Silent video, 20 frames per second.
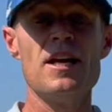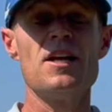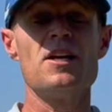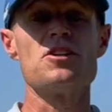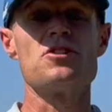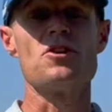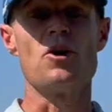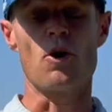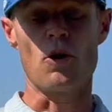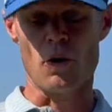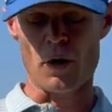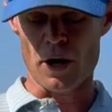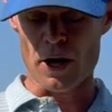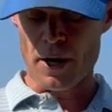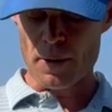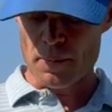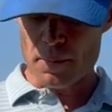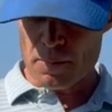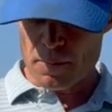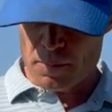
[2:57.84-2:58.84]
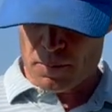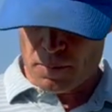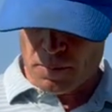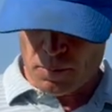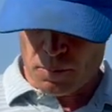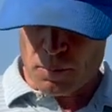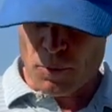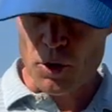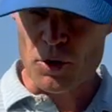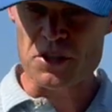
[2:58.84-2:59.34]
So
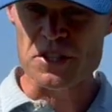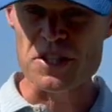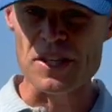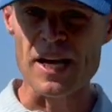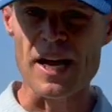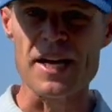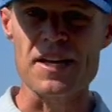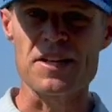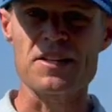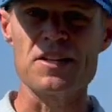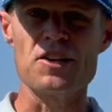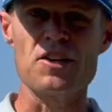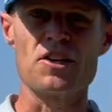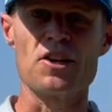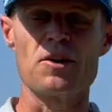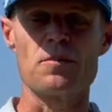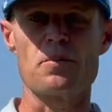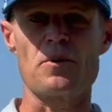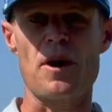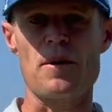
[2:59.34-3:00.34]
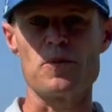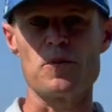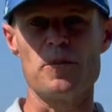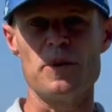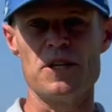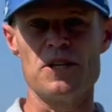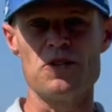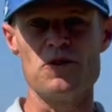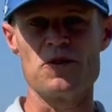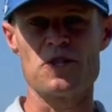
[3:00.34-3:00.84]
most likely you're gonna probably
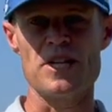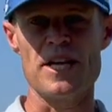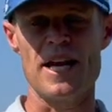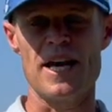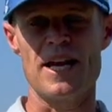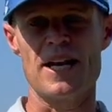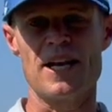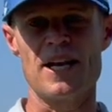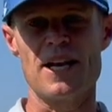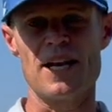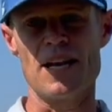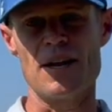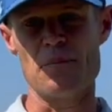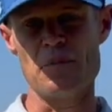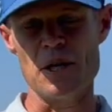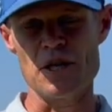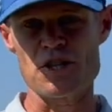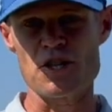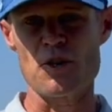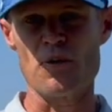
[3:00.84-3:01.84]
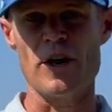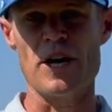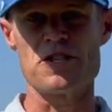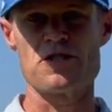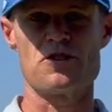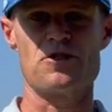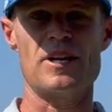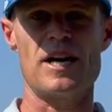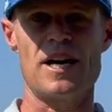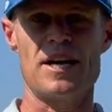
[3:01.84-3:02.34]
use that pitching wedge
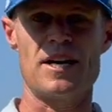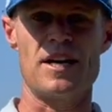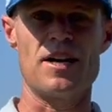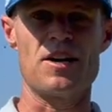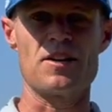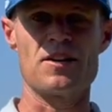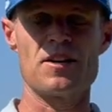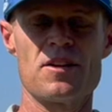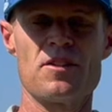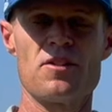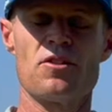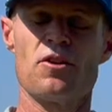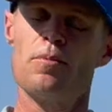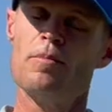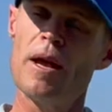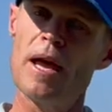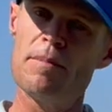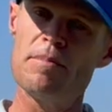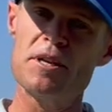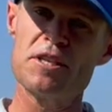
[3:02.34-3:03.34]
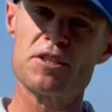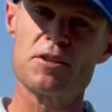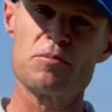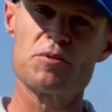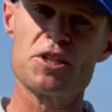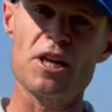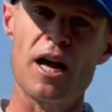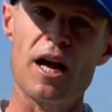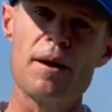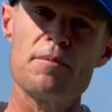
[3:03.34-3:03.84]
or 9-iron. There may be some
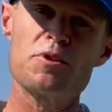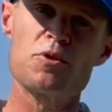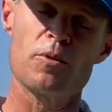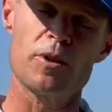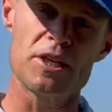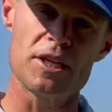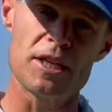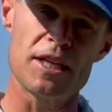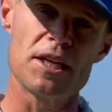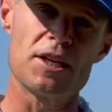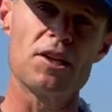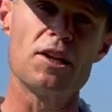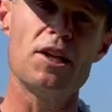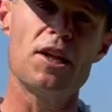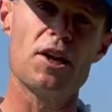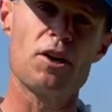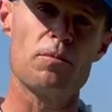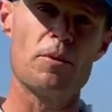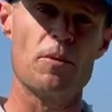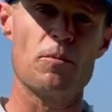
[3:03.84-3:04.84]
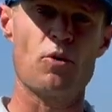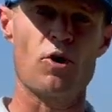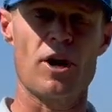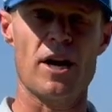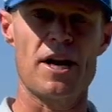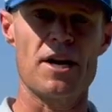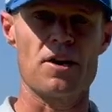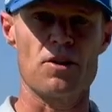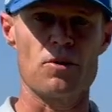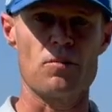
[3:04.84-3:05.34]
times when you need a little bit more
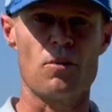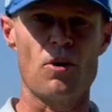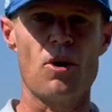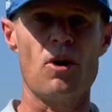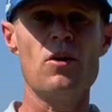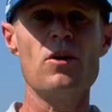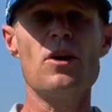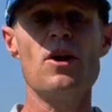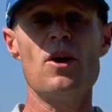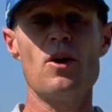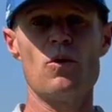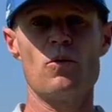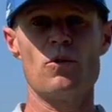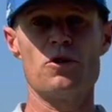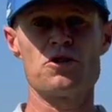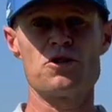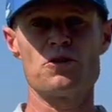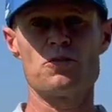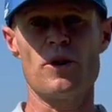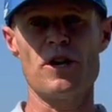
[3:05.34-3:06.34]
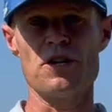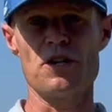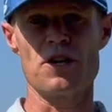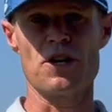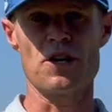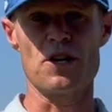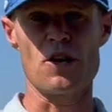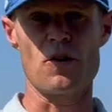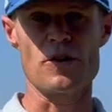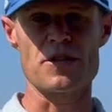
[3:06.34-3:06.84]
height on the ball, which is when you're
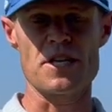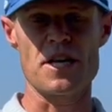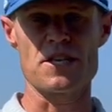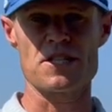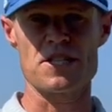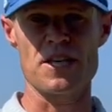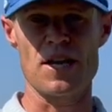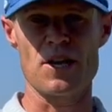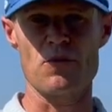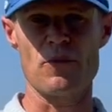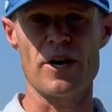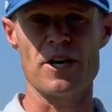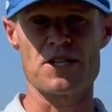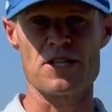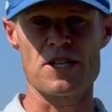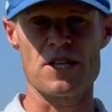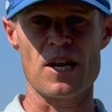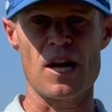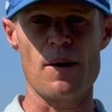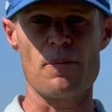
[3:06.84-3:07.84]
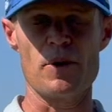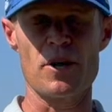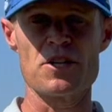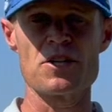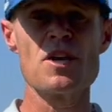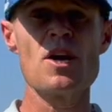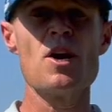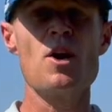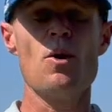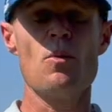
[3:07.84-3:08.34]
gonna go with that sand wedge and lob wedge.
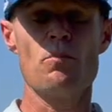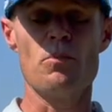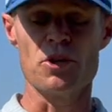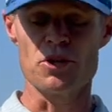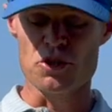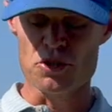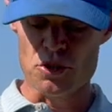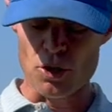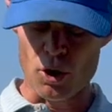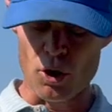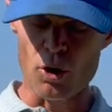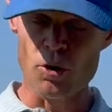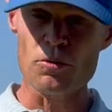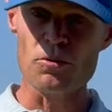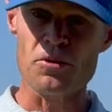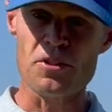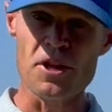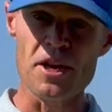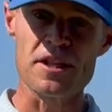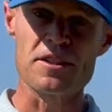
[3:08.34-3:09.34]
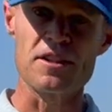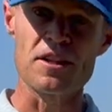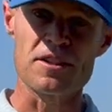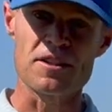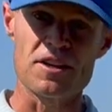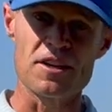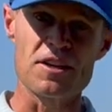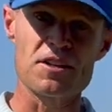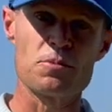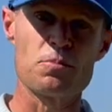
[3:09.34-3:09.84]
But don't think that
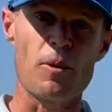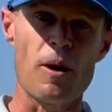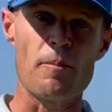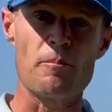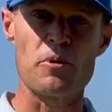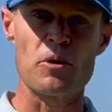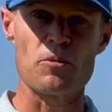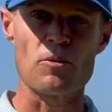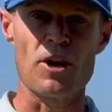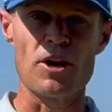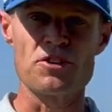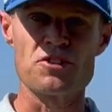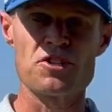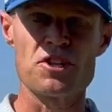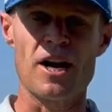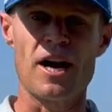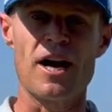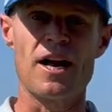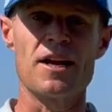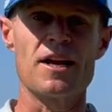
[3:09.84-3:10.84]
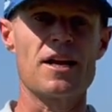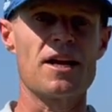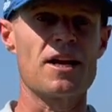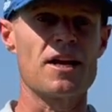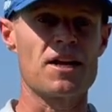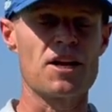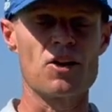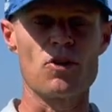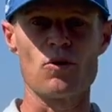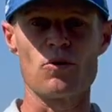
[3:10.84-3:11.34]
this bump and run shot
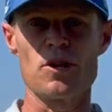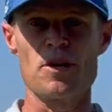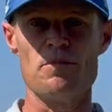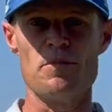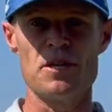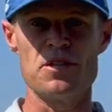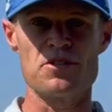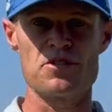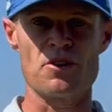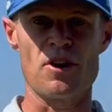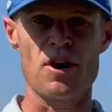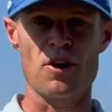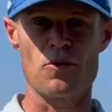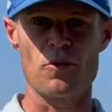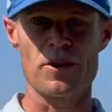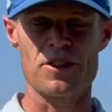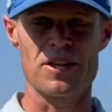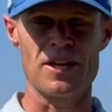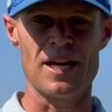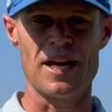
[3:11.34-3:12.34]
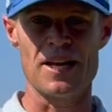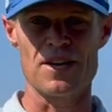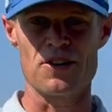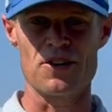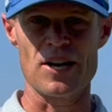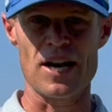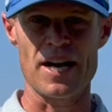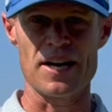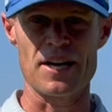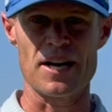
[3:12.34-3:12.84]
can only be struck with an 8 or
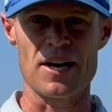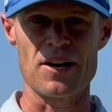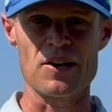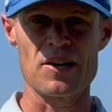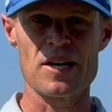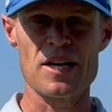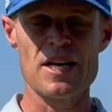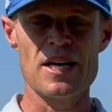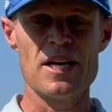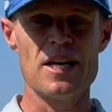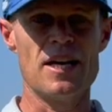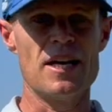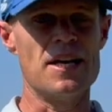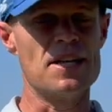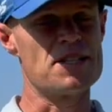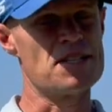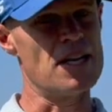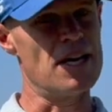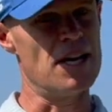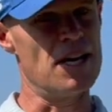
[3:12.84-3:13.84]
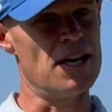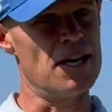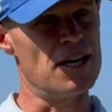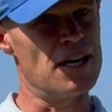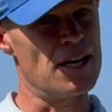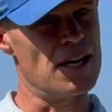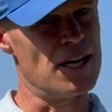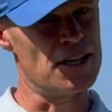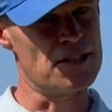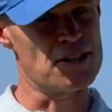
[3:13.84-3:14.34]
9-iron. It's a
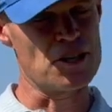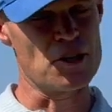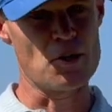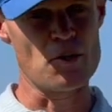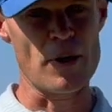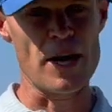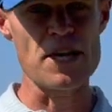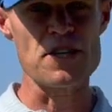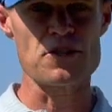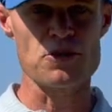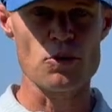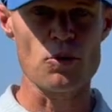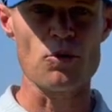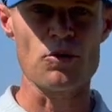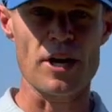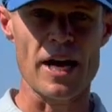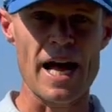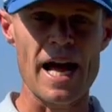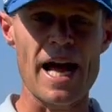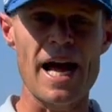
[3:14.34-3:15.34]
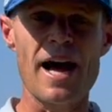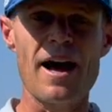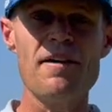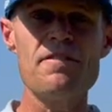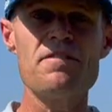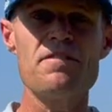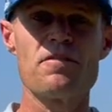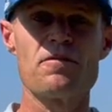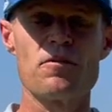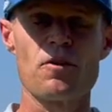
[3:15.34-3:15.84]
great tool to have
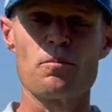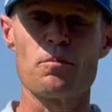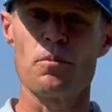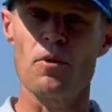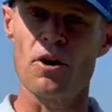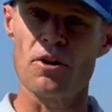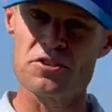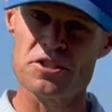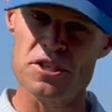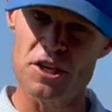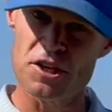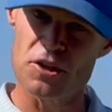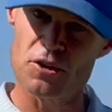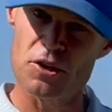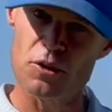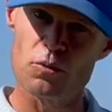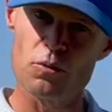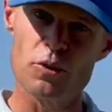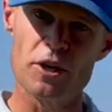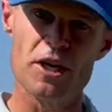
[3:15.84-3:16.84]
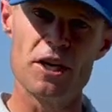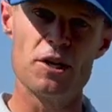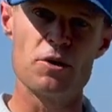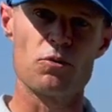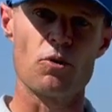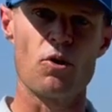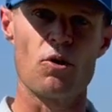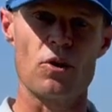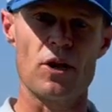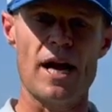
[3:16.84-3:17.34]
for balls that you can really
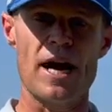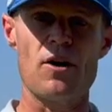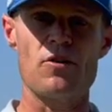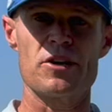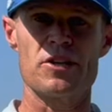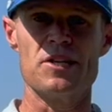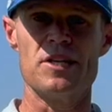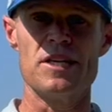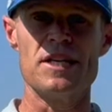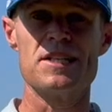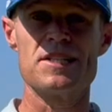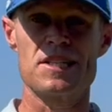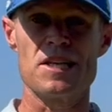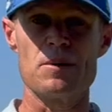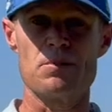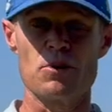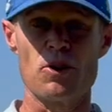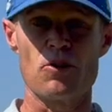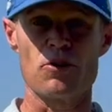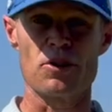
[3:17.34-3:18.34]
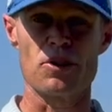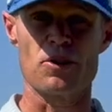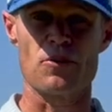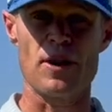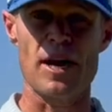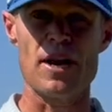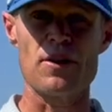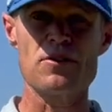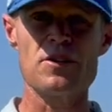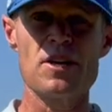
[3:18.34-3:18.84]
roll out and you need to keep low to the
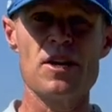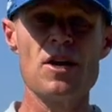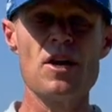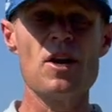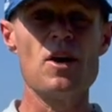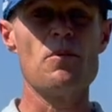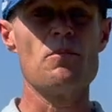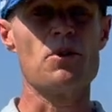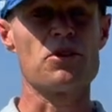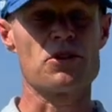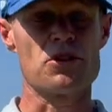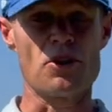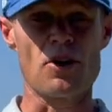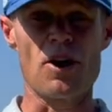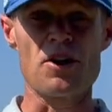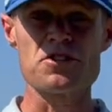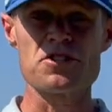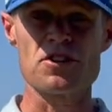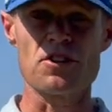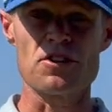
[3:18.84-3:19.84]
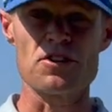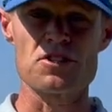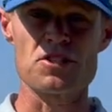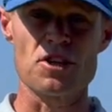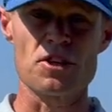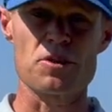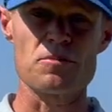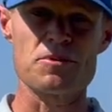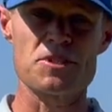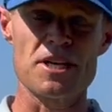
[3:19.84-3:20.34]
ground. But there are certain
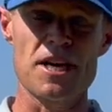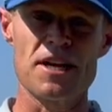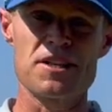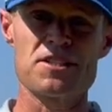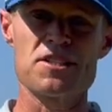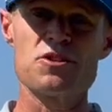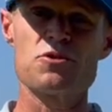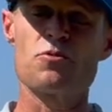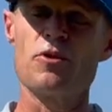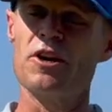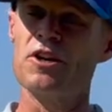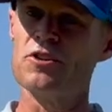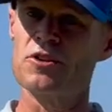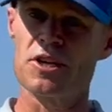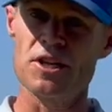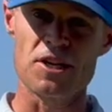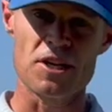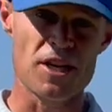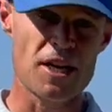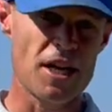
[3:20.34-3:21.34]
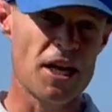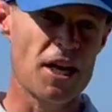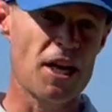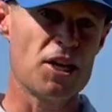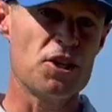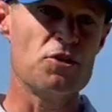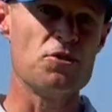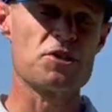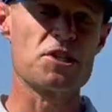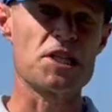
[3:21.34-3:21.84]
circumstances where you can
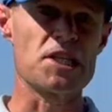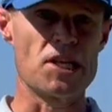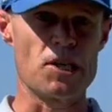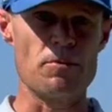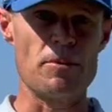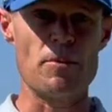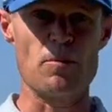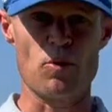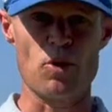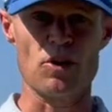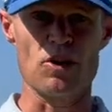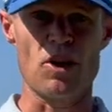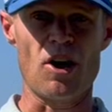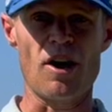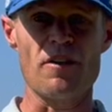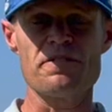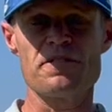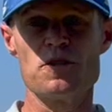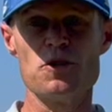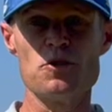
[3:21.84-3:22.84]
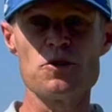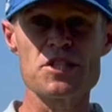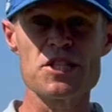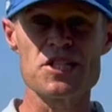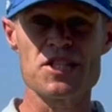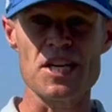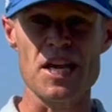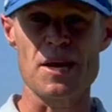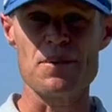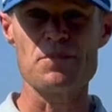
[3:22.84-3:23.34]
use a little bit more loft, use the
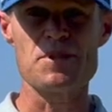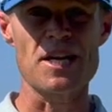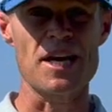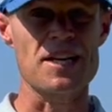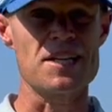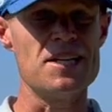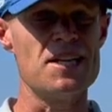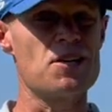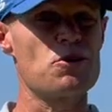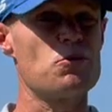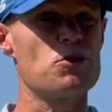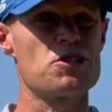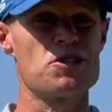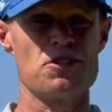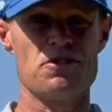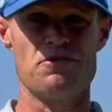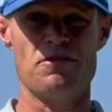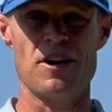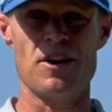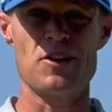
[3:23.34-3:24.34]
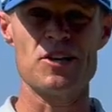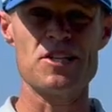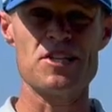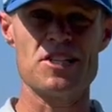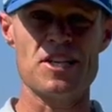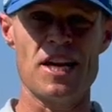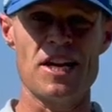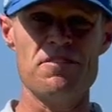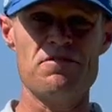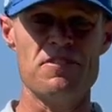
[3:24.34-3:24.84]
same technique, which is very
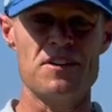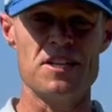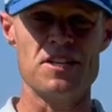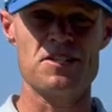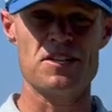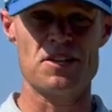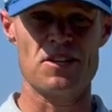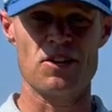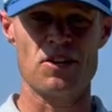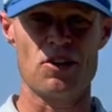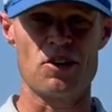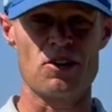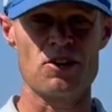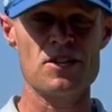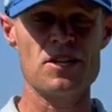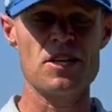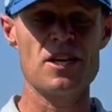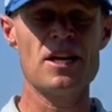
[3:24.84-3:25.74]
safe and easy to learn.